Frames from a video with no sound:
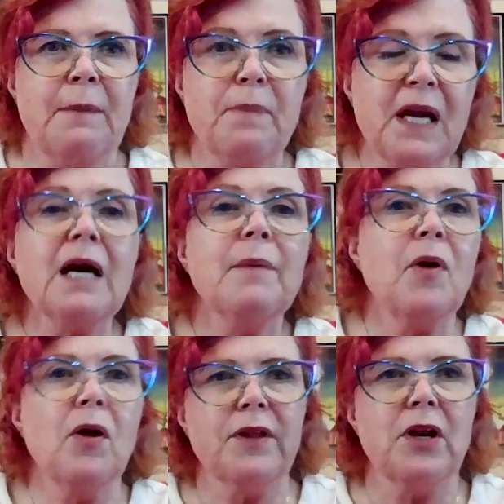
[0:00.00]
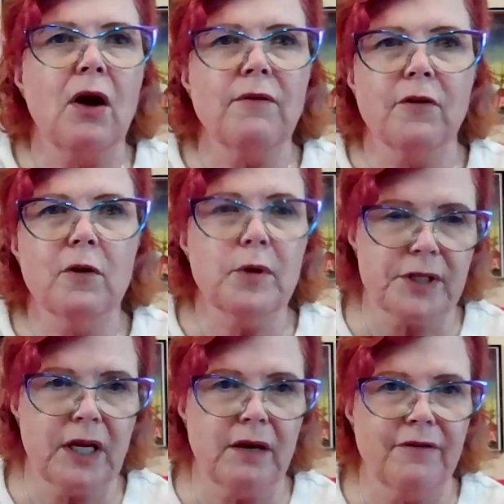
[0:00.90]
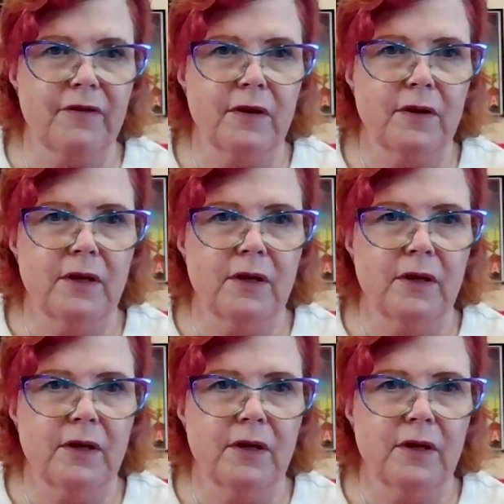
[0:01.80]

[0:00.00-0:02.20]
pick up all the nonverbal stuff.